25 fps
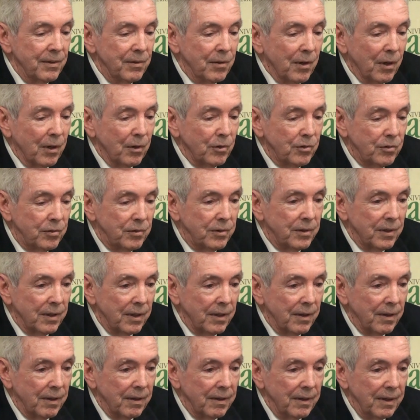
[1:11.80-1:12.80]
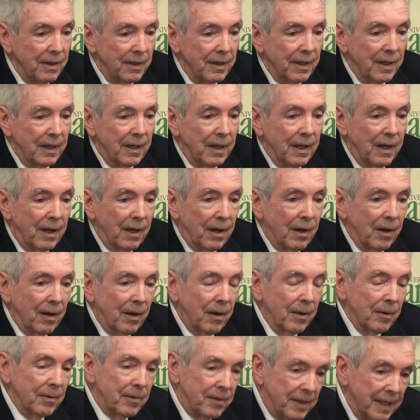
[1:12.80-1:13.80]
just
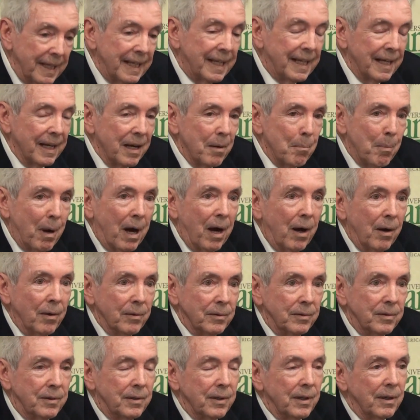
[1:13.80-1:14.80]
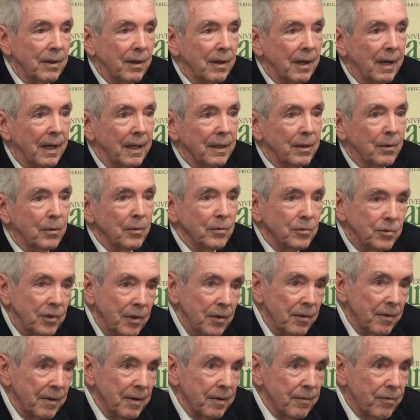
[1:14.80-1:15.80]
thinking about and
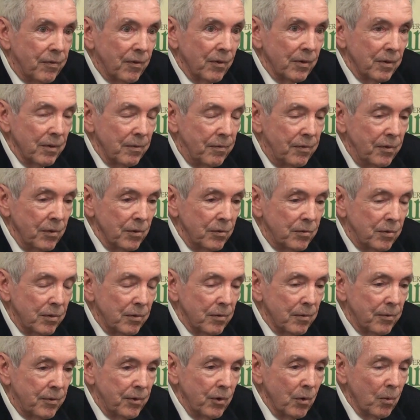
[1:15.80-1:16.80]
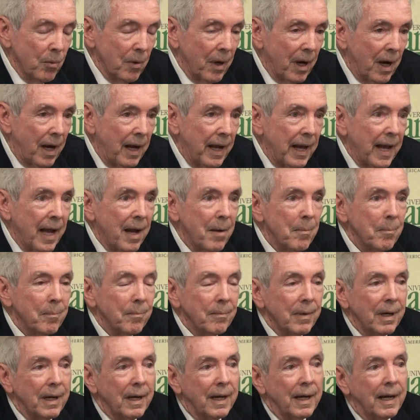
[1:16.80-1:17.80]
considering for the future of Cuba. I
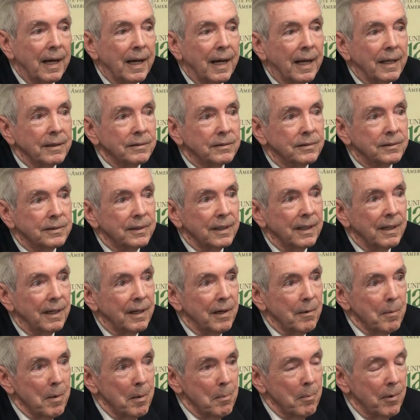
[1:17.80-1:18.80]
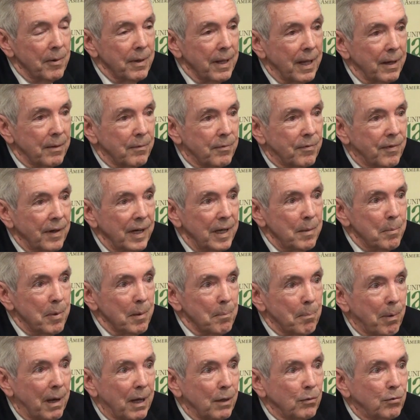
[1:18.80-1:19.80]
am, as I remember that
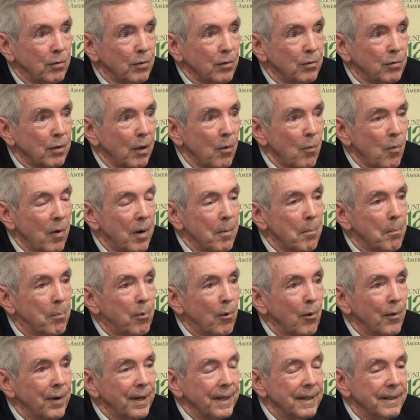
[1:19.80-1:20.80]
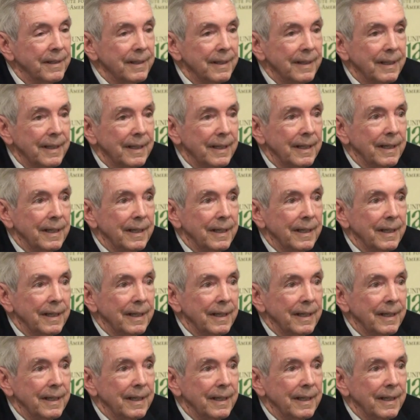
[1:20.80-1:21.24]
Felipe Pasos at one point